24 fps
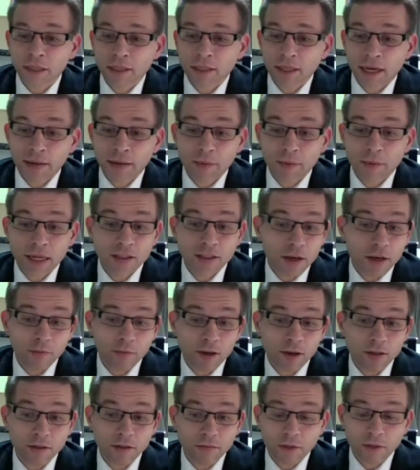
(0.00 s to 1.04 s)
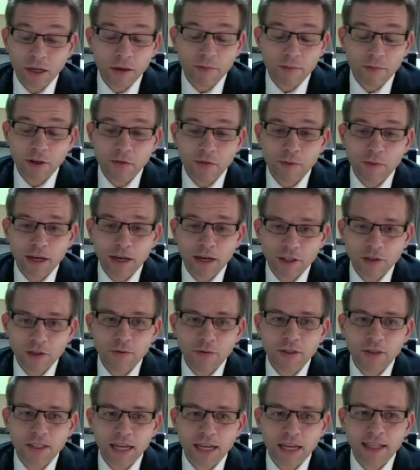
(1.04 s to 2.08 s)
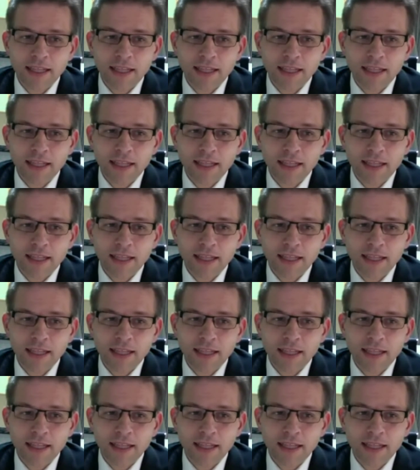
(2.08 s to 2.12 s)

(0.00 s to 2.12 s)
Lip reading: And so most patients would say